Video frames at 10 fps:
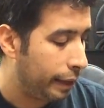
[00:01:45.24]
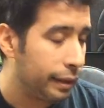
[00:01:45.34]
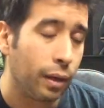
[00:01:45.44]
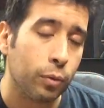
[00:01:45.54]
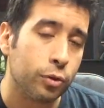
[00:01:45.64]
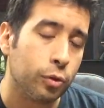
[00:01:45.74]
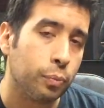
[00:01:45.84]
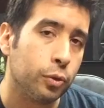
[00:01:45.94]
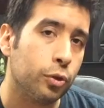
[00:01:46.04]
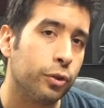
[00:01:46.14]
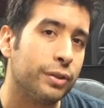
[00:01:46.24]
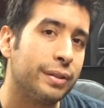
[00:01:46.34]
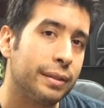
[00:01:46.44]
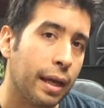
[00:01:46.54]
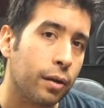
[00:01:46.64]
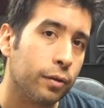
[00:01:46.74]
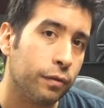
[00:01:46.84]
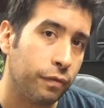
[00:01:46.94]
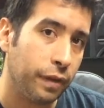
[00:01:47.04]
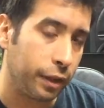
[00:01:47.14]
And then I want you to put your
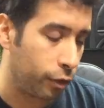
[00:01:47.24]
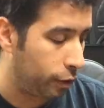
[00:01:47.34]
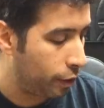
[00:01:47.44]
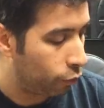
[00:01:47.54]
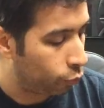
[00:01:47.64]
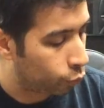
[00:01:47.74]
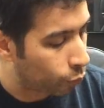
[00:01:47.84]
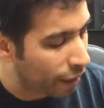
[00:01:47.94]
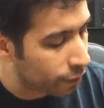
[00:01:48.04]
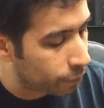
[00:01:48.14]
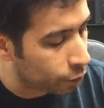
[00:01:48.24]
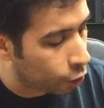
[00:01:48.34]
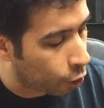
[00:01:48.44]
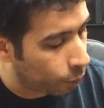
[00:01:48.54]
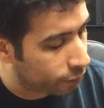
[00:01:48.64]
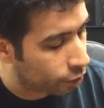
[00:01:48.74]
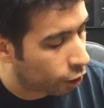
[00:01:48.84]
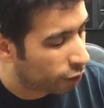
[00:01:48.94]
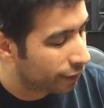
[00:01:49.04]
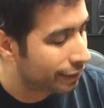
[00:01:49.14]
second finger right below it
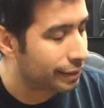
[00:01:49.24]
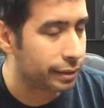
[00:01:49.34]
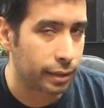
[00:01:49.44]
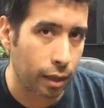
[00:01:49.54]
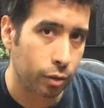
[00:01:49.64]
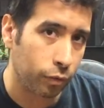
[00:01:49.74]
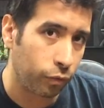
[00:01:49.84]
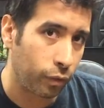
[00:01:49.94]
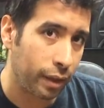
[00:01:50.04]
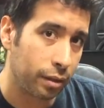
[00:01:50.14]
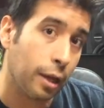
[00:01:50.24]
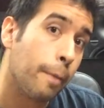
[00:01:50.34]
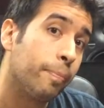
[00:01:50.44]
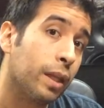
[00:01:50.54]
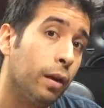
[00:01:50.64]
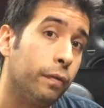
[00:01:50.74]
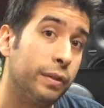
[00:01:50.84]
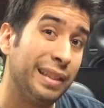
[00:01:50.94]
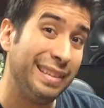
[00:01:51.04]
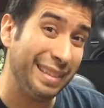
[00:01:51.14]
on the second fret
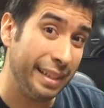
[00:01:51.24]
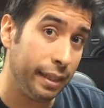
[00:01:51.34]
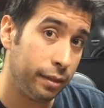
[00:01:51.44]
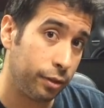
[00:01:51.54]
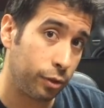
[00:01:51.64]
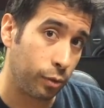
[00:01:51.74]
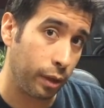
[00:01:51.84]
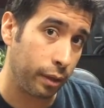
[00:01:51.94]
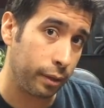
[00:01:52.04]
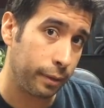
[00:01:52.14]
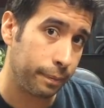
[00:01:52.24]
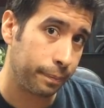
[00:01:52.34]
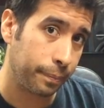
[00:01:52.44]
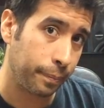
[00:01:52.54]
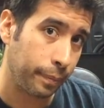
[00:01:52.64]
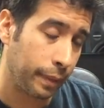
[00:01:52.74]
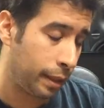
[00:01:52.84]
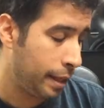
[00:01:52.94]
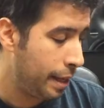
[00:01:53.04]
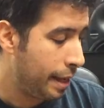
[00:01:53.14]
of the D string.
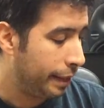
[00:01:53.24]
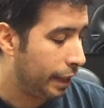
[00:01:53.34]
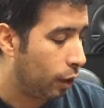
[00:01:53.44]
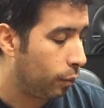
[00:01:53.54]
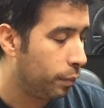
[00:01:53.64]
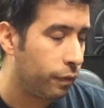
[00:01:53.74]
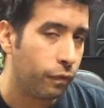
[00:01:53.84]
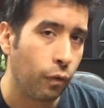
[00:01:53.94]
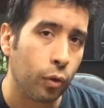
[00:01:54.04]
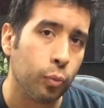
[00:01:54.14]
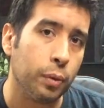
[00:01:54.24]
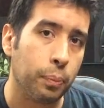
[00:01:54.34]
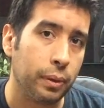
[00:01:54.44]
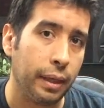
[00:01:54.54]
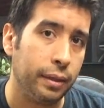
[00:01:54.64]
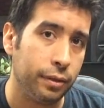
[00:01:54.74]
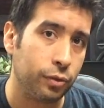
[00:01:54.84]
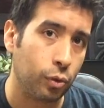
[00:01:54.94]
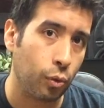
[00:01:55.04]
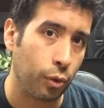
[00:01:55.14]
Now, before we play
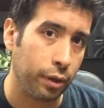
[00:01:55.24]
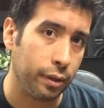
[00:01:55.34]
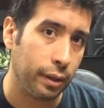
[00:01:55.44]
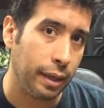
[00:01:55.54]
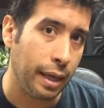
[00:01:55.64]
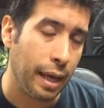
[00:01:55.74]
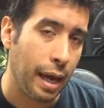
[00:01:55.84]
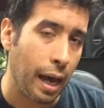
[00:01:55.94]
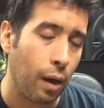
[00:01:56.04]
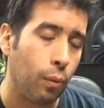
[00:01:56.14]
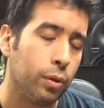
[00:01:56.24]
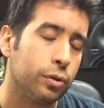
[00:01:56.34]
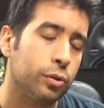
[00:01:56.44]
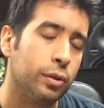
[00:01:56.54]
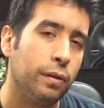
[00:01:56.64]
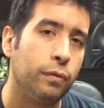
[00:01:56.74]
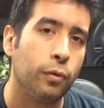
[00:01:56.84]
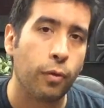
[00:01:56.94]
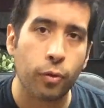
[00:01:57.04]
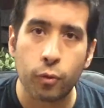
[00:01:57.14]
this chord, I want to give
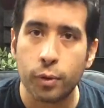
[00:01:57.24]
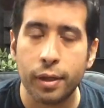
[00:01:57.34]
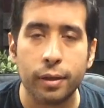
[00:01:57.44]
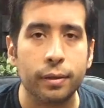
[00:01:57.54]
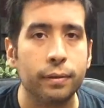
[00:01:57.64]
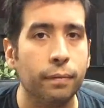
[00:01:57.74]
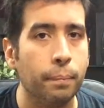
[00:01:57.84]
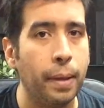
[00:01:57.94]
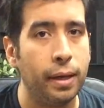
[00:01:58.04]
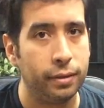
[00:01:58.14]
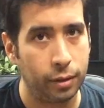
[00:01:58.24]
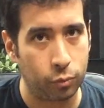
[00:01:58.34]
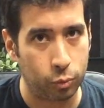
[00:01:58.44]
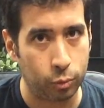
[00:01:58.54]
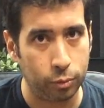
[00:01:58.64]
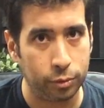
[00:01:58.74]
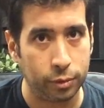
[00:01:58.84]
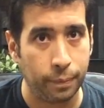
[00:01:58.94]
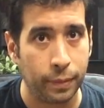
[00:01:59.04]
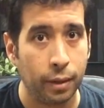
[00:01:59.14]
you 3 basic
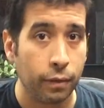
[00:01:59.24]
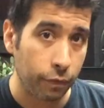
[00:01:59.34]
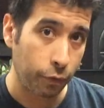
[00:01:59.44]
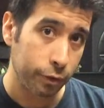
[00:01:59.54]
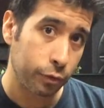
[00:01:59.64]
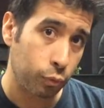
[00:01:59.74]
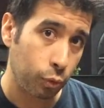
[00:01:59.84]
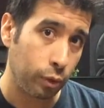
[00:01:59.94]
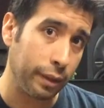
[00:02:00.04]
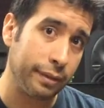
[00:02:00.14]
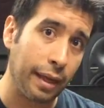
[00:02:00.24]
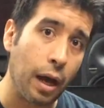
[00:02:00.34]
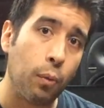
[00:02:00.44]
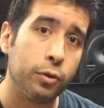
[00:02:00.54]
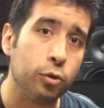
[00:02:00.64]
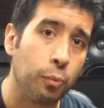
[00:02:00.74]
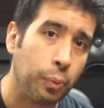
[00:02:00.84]
rules. First rule is I want you to